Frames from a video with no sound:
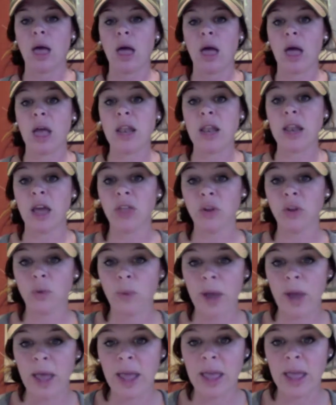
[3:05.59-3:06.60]
Another
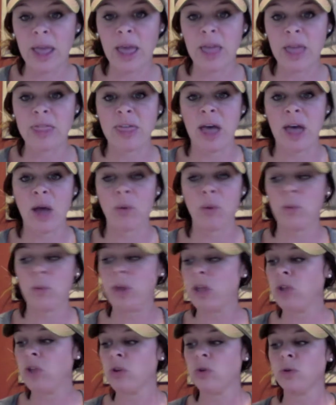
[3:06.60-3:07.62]
way that we
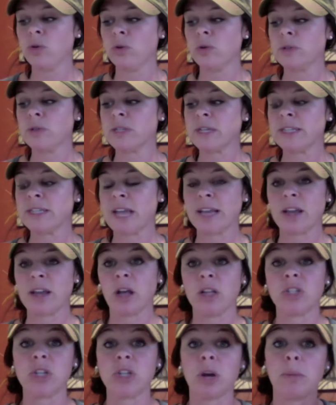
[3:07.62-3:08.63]
use
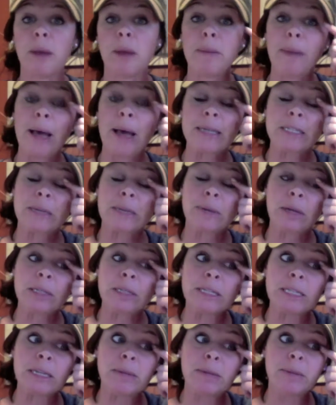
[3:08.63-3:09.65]
technology on my basketball
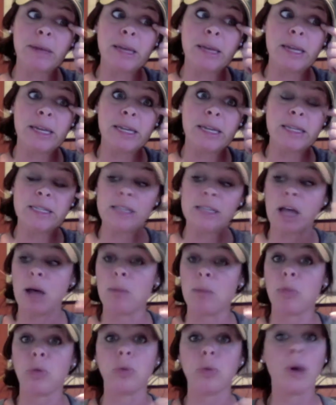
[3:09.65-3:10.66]
team is
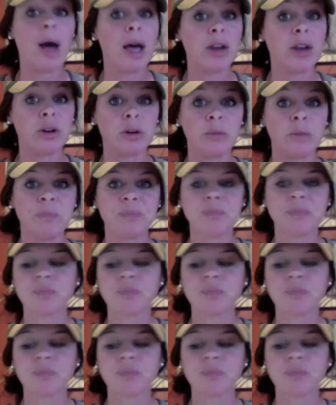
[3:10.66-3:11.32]
through Hudl.